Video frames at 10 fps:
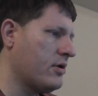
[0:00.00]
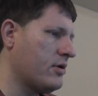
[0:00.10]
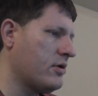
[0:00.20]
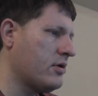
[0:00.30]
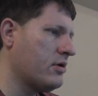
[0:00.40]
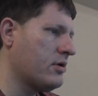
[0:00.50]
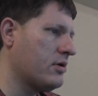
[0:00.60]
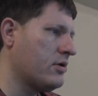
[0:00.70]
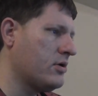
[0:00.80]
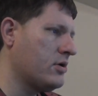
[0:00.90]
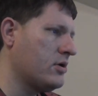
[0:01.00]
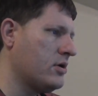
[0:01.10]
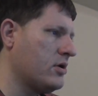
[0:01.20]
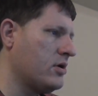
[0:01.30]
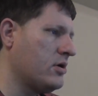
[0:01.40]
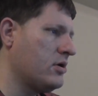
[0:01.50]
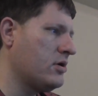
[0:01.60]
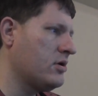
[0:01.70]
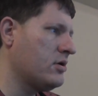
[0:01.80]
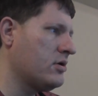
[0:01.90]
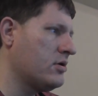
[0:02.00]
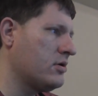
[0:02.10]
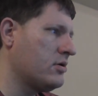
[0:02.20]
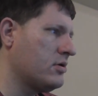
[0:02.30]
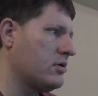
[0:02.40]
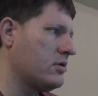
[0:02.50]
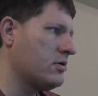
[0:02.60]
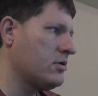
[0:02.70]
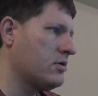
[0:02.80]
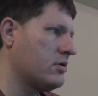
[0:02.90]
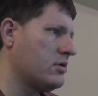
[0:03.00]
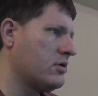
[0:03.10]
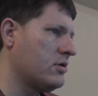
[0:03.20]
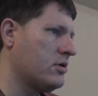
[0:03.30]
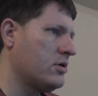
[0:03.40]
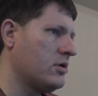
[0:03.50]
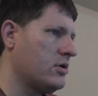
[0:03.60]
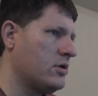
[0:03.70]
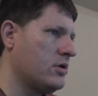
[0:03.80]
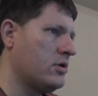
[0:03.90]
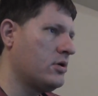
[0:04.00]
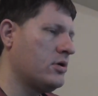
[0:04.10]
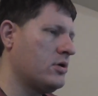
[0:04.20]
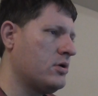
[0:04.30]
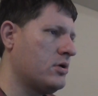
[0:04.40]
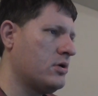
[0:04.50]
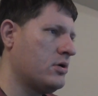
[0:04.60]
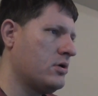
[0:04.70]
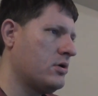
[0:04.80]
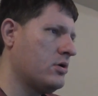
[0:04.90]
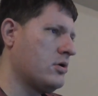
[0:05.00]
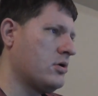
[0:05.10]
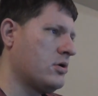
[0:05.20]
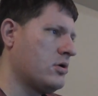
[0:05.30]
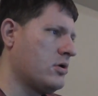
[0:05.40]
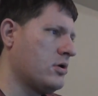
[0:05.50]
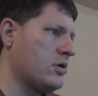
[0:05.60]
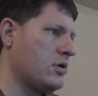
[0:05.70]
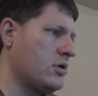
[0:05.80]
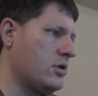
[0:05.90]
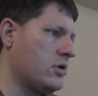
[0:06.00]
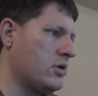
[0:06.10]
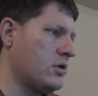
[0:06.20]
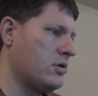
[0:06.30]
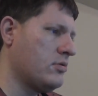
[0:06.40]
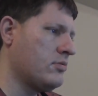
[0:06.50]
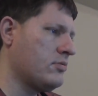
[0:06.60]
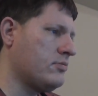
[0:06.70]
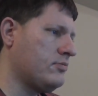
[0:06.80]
(silence)